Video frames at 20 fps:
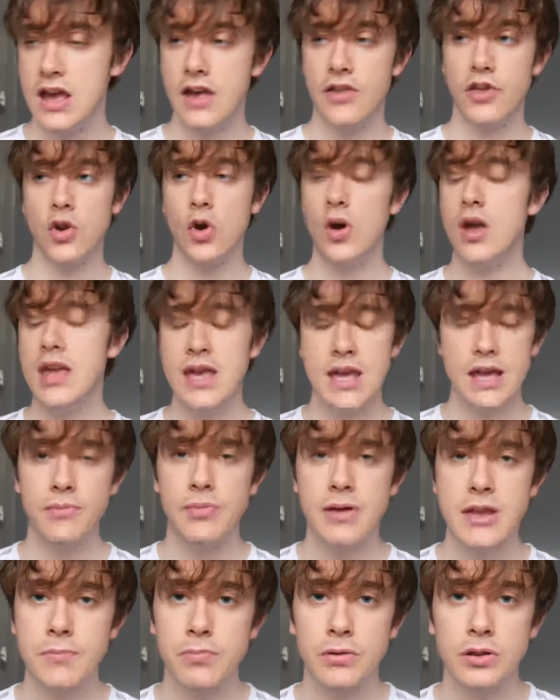They're not hitting
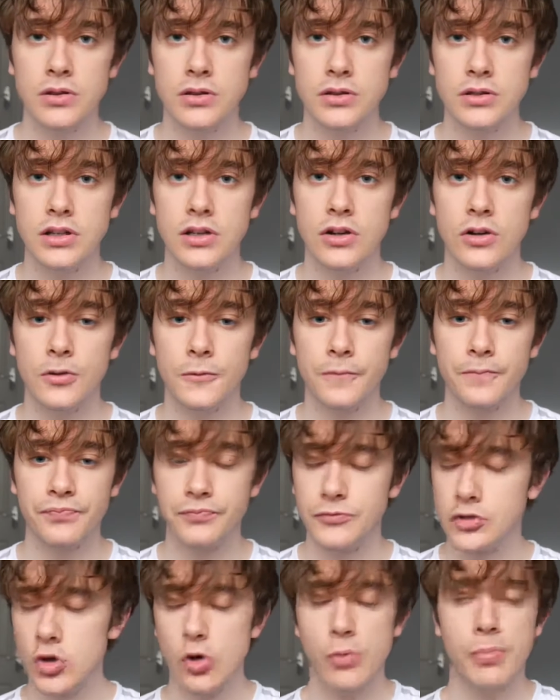people,
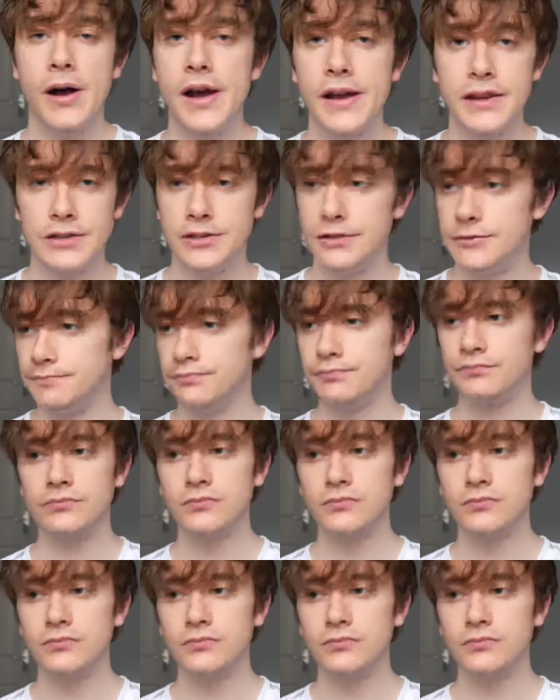Joe Biden